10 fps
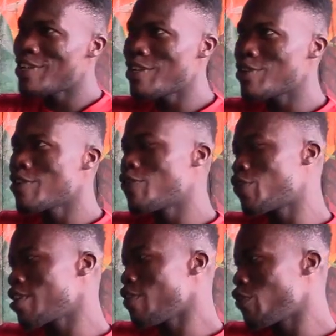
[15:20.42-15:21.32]
So, you
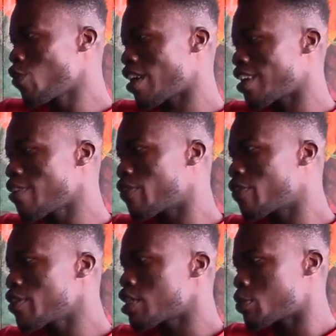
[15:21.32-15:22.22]
feel
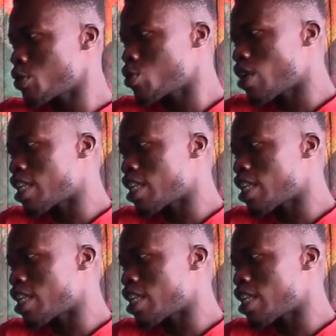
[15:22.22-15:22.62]
spiritual